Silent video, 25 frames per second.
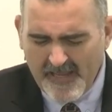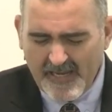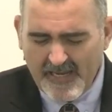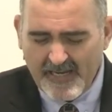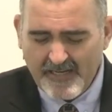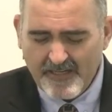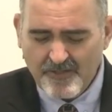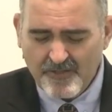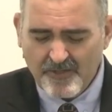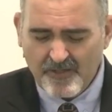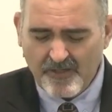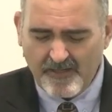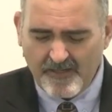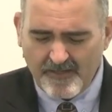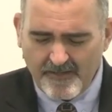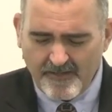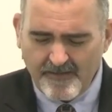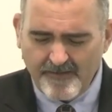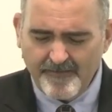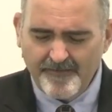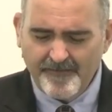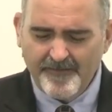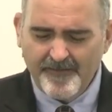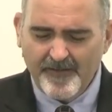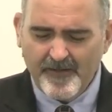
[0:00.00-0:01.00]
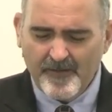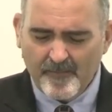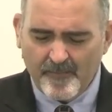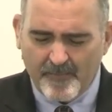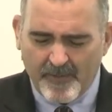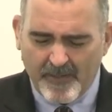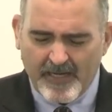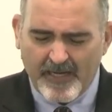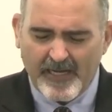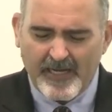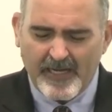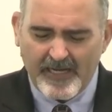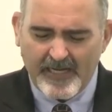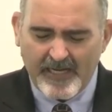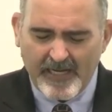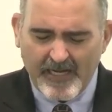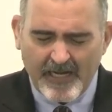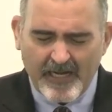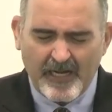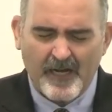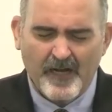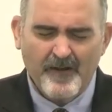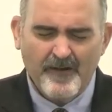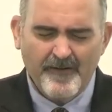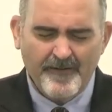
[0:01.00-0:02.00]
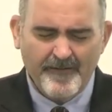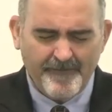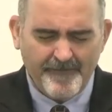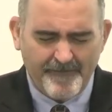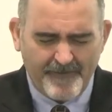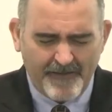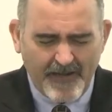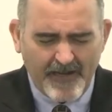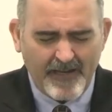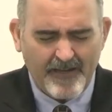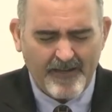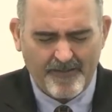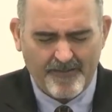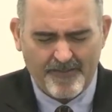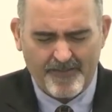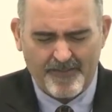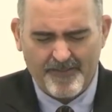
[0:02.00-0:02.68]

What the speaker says: and to live by our faith